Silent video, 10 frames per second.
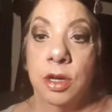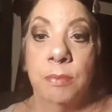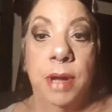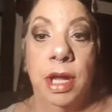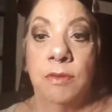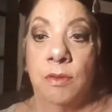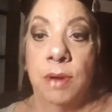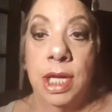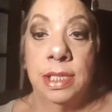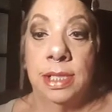in my
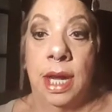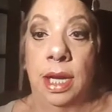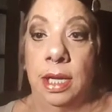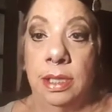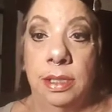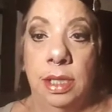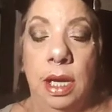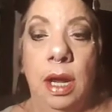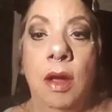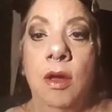giveaway. It's that
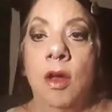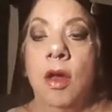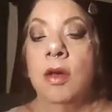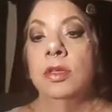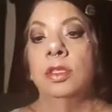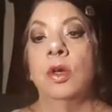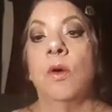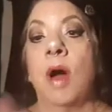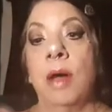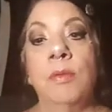easy. So
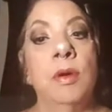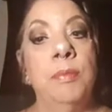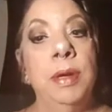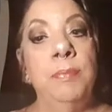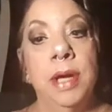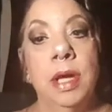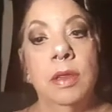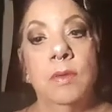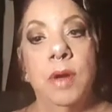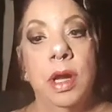I will be picking
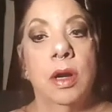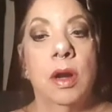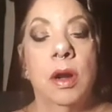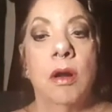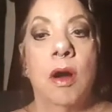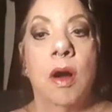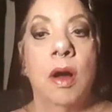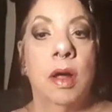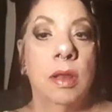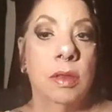the winner
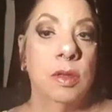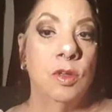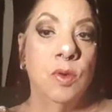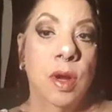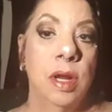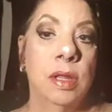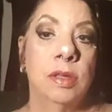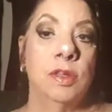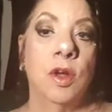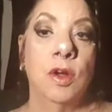on the 20th.
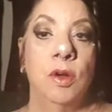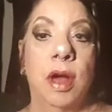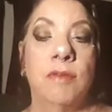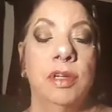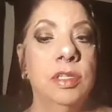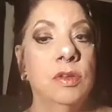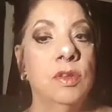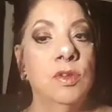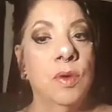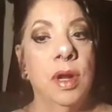So you have until the
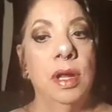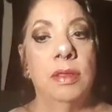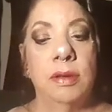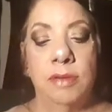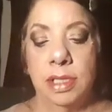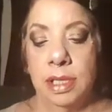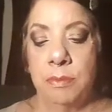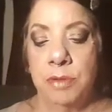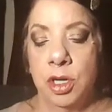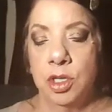20th of
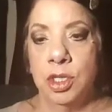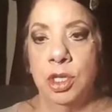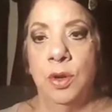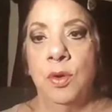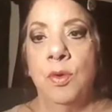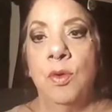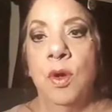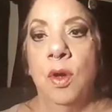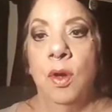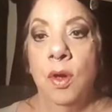December to
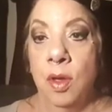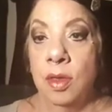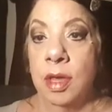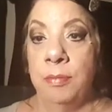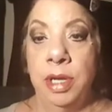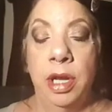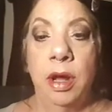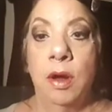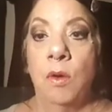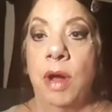let me
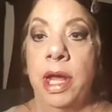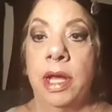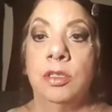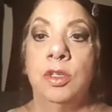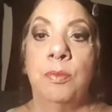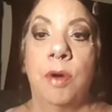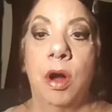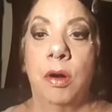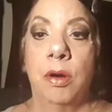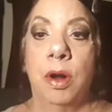know. And
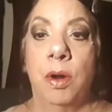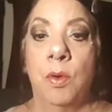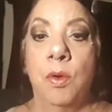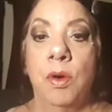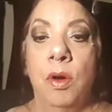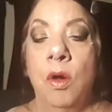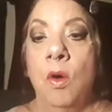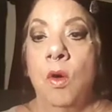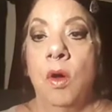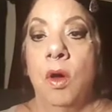tomorrow,
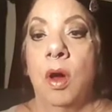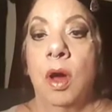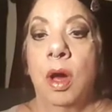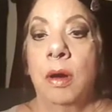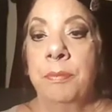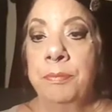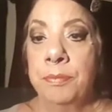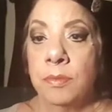tomorrow's